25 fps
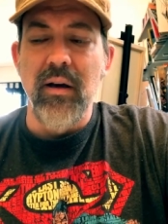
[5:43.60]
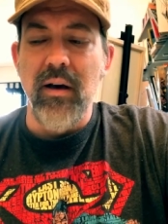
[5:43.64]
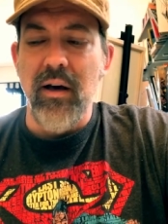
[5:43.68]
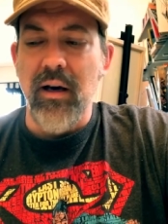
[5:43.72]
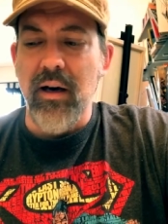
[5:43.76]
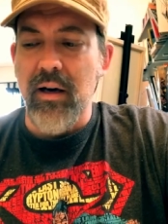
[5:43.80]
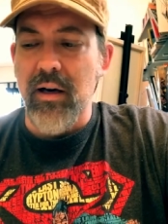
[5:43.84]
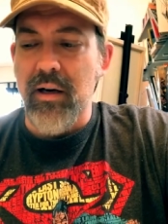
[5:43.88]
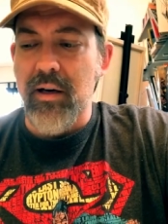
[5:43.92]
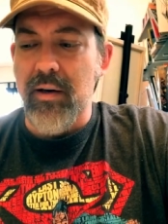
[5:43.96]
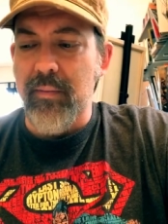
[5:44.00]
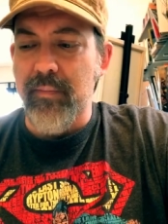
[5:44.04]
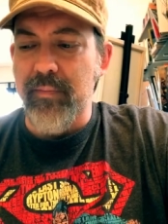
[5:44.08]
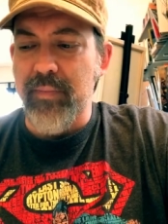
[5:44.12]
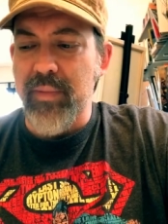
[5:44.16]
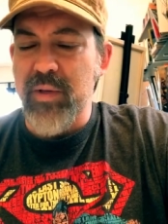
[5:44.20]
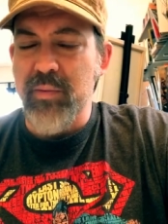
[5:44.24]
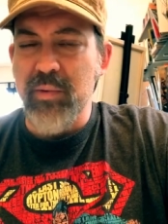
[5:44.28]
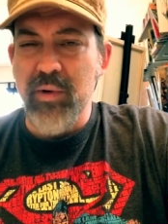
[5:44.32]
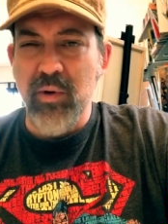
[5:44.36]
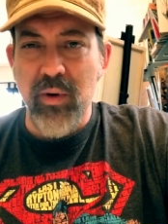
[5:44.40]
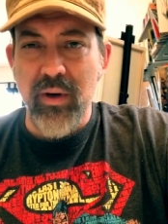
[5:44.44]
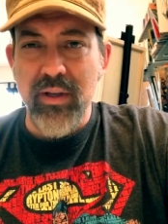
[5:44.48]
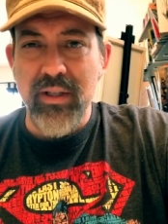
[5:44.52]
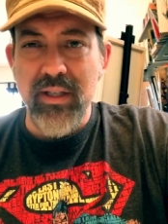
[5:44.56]
Um, it's
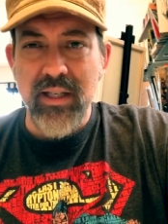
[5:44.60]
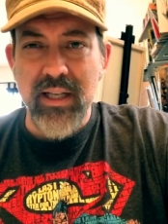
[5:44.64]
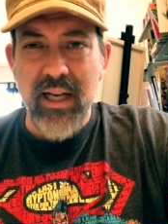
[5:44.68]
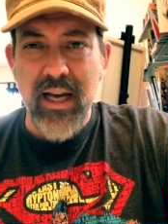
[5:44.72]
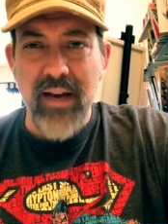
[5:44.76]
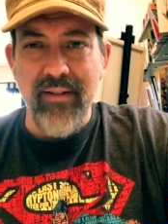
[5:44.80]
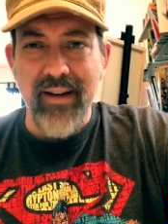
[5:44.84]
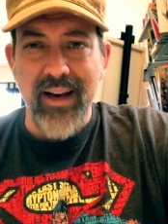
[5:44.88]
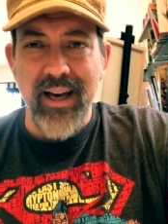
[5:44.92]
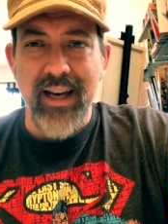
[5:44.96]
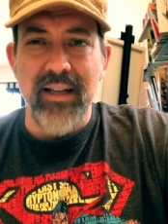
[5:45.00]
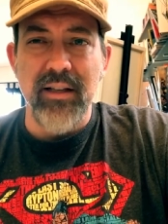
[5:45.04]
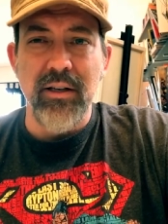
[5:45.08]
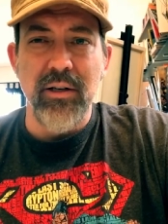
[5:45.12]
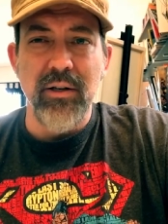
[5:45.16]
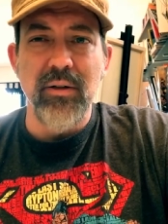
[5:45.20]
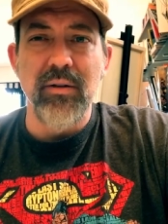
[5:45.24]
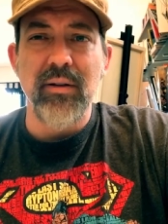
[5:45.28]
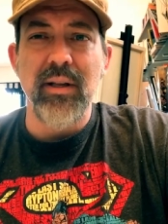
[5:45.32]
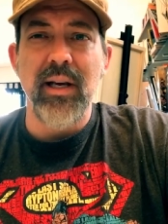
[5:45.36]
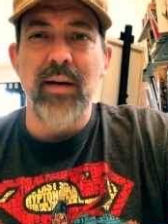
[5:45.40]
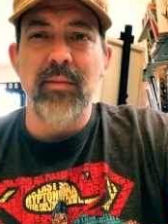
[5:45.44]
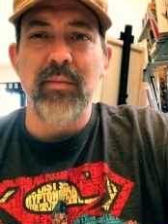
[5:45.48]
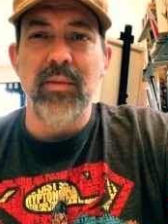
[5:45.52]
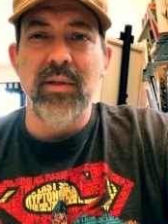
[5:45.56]
been a while since I've had to do
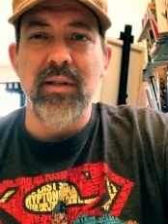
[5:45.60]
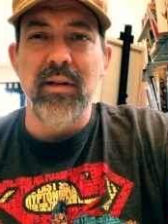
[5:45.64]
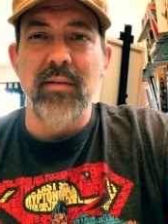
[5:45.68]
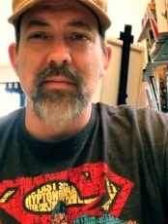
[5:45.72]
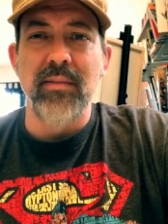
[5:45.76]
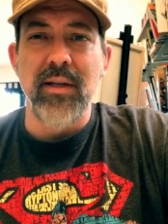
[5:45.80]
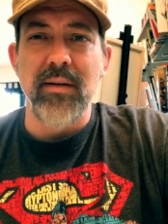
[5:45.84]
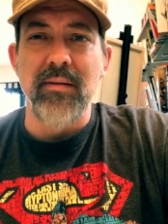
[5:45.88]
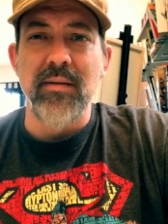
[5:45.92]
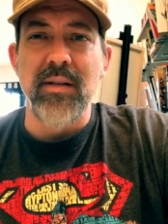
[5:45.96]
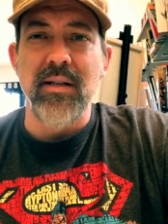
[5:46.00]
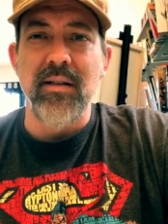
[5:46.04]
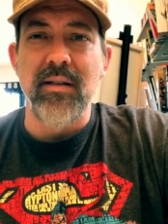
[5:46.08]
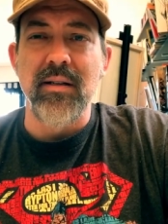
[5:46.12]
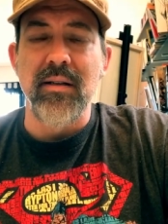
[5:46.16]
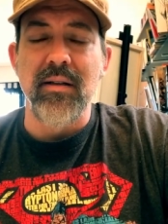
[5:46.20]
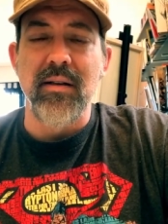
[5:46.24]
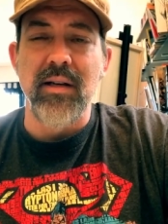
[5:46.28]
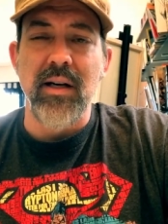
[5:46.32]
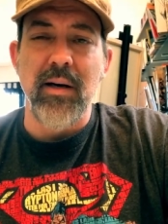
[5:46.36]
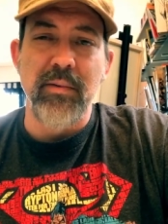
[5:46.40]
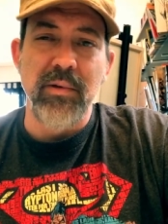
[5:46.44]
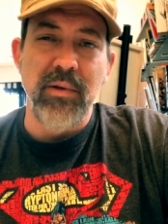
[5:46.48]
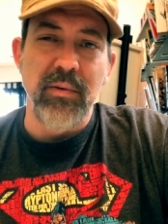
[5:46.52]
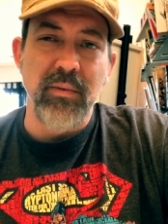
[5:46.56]
that, but sometimes that's still an
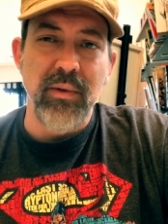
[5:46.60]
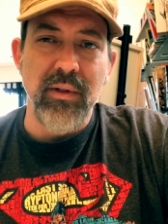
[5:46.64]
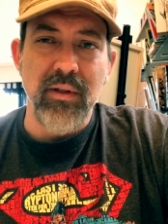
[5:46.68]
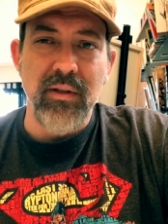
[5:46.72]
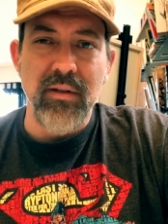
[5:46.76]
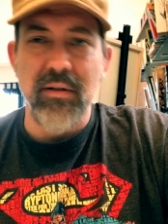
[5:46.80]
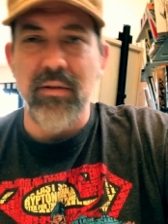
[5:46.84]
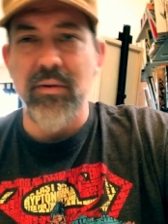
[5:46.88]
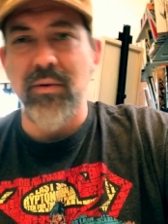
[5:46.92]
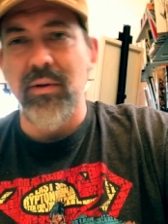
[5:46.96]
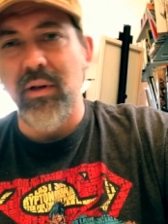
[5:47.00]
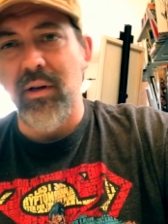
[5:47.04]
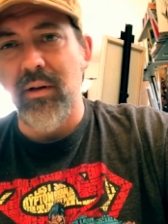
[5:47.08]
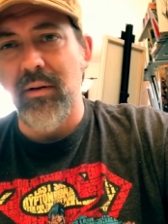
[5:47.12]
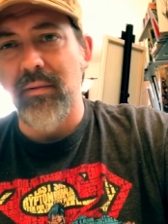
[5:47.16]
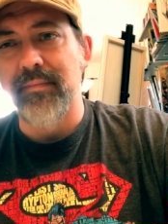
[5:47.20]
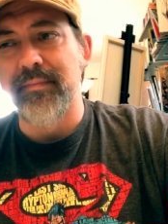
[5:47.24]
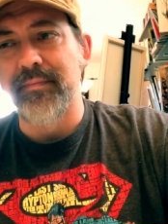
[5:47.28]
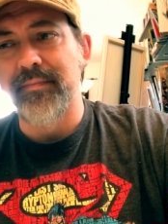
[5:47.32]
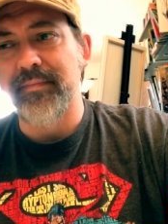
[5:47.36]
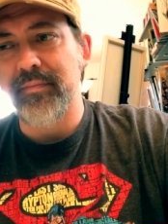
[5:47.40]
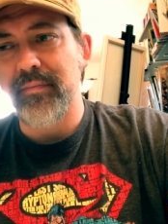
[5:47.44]
option with the studio.